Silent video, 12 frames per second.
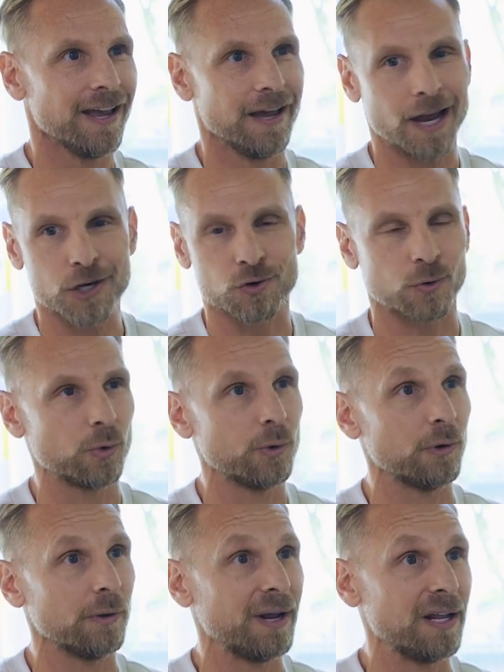an extra
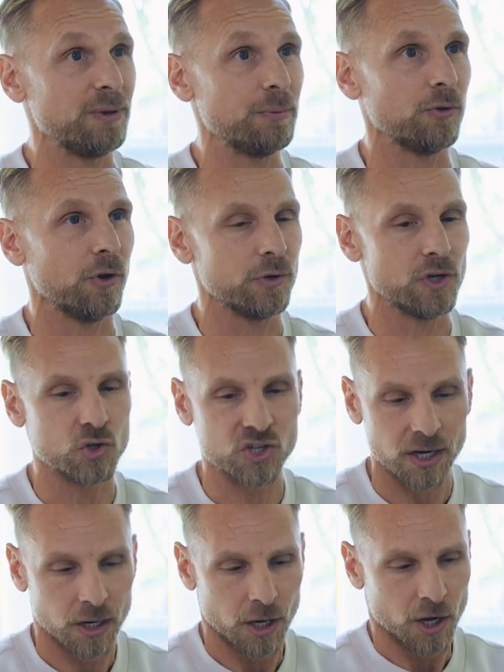room where many people don't use
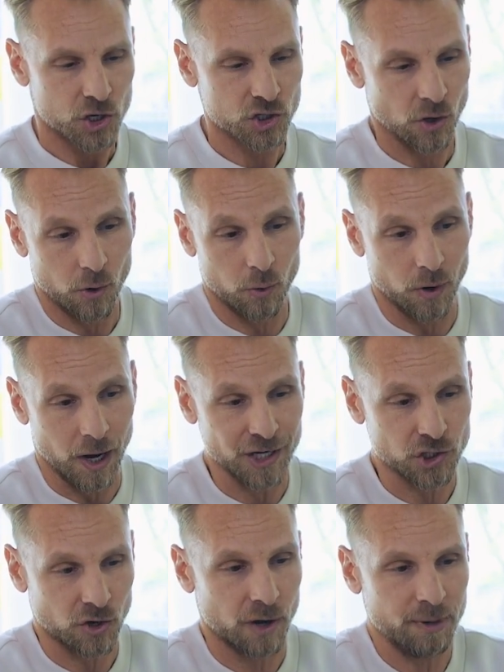it. So I
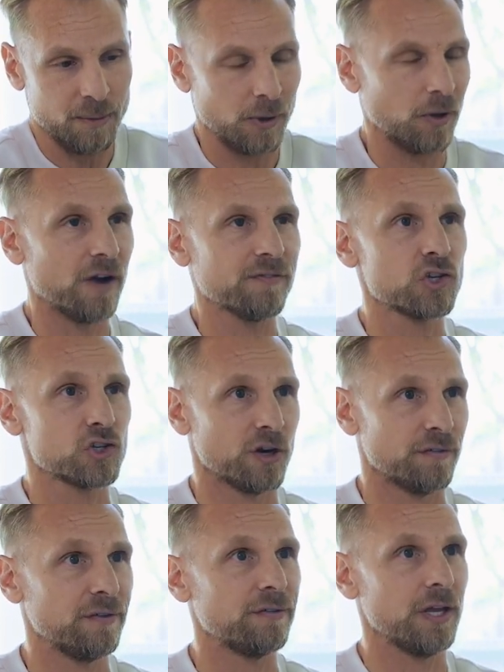start people off
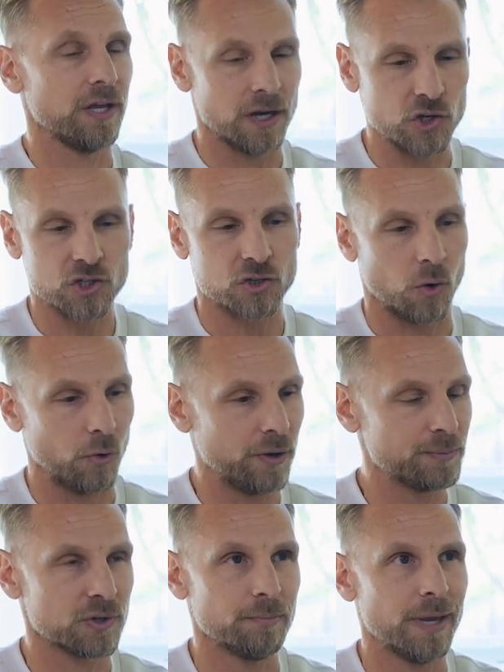conservatively and I just told
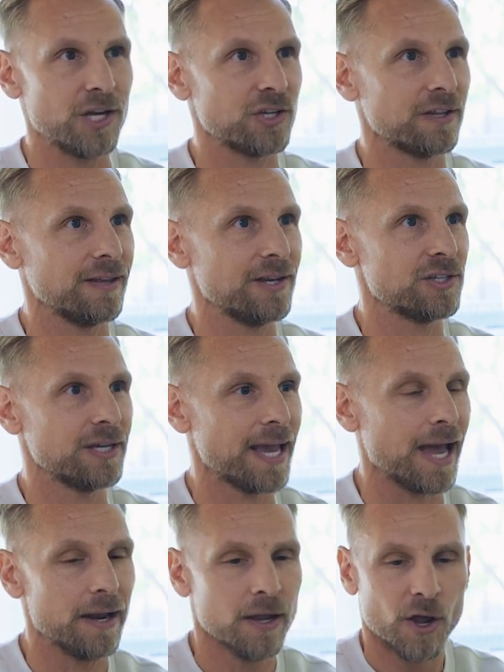him some basic things to
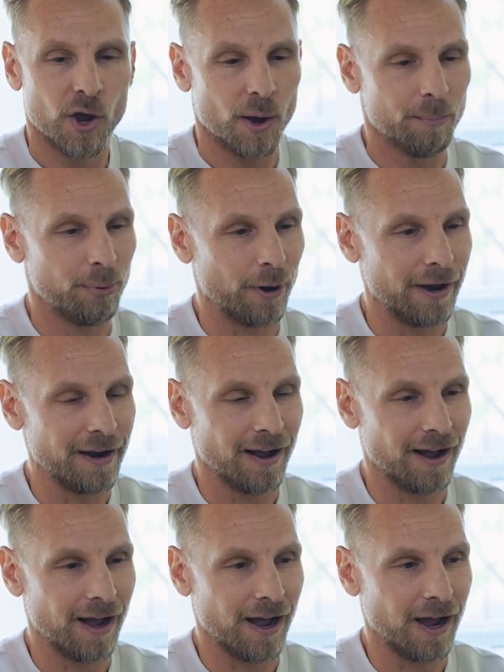get. But
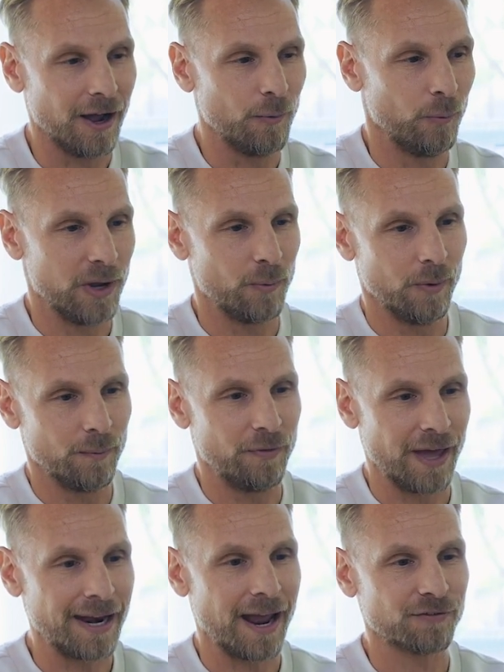uh, we
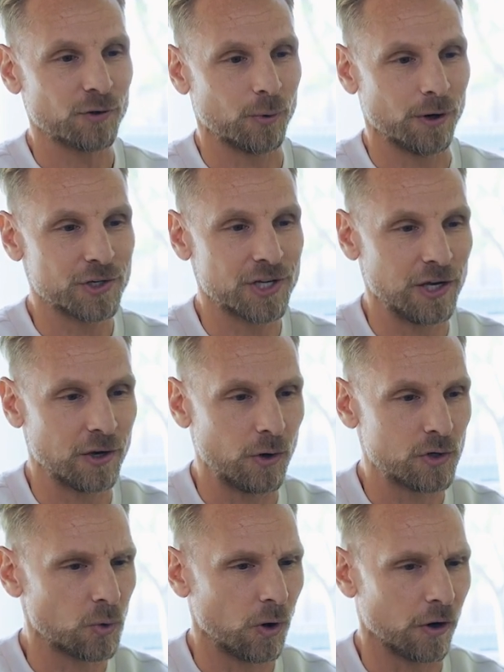then afterwards, he
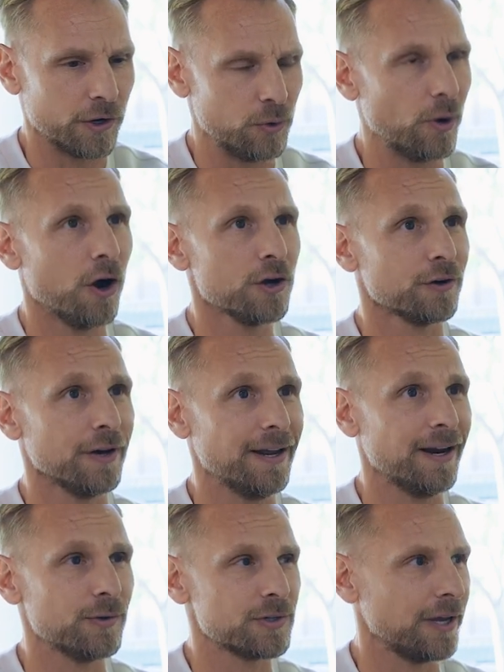goes, well, "Are you hungry?"
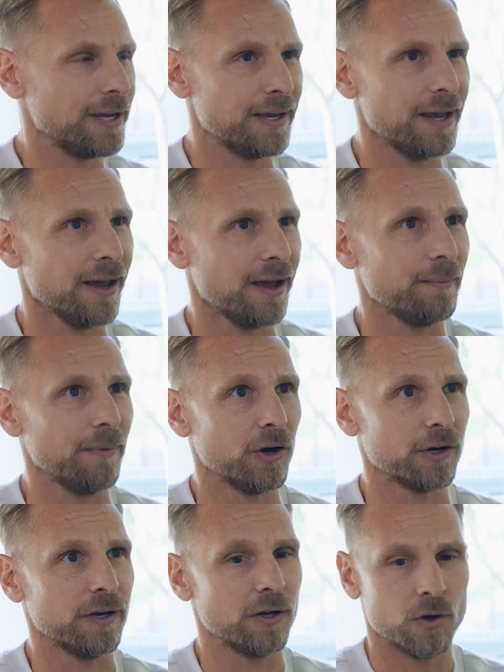And I was like, "Yeah, I'm
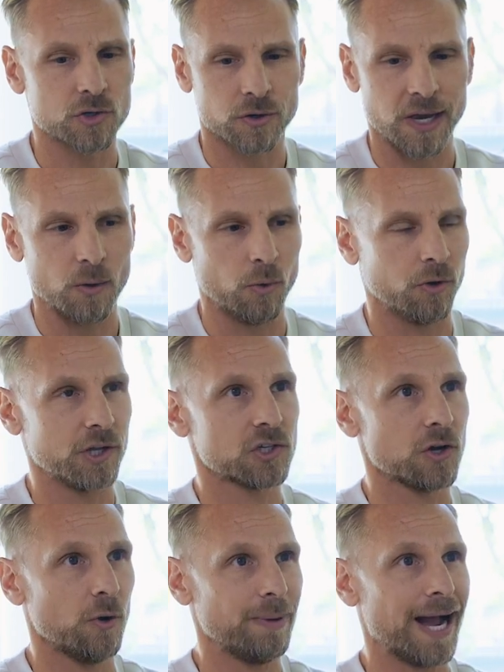hungry." He goes, "Okay, well, let's
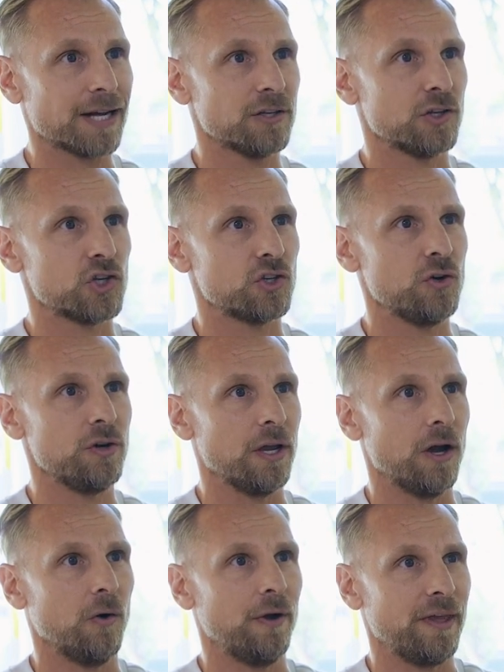go back to the
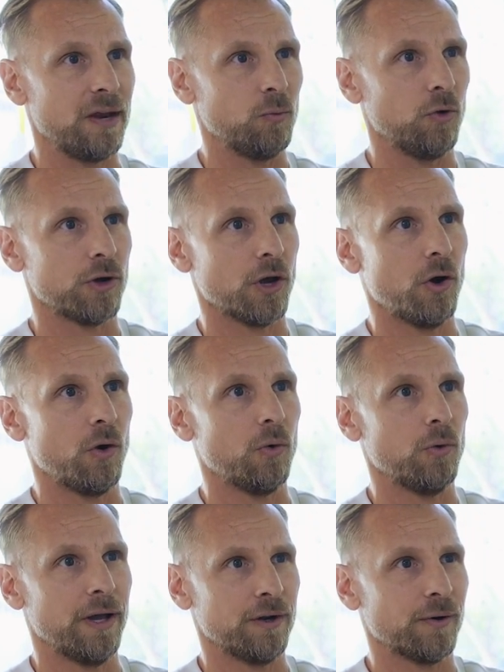studio, and then we'll
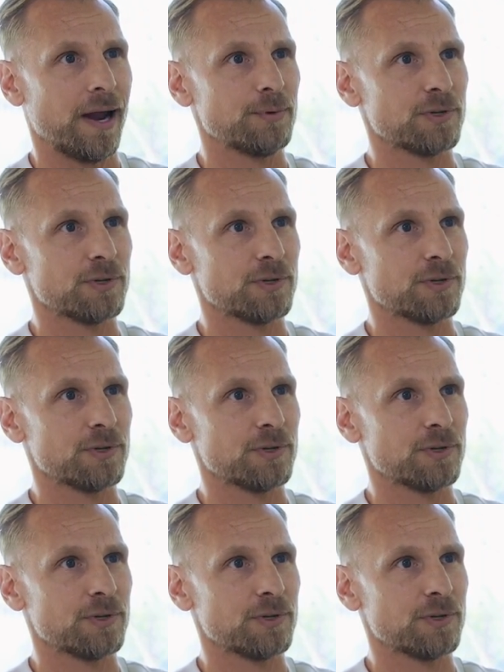go and grab